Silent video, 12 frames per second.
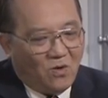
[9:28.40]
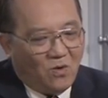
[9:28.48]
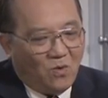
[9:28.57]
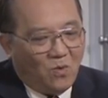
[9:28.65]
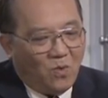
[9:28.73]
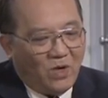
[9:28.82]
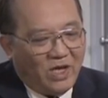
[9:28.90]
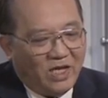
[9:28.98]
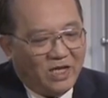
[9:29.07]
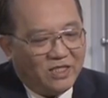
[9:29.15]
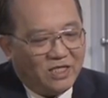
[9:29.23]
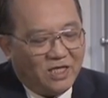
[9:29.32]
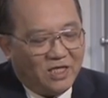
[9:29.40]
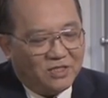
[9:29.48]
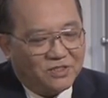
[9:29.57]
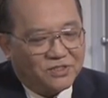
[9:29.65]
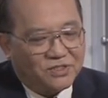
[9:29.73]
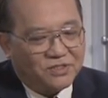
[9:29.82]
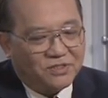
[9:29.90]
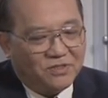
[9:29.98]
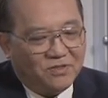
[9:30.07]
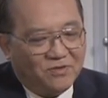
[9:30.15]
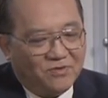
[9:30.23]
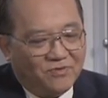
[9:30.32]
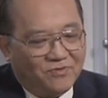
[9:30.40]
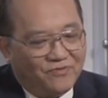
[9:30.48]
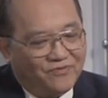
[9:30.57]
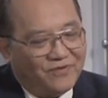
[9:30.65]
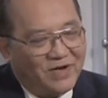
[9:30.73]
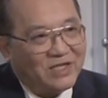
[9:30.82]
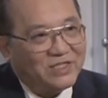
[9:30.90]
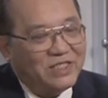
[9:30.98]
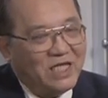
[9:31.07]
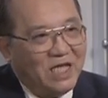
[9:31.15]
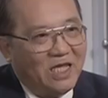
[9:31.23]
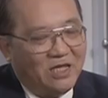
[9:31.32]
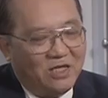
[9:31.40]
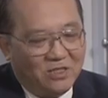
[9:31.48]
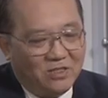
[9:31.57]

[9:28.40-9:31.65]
When is Flag Day?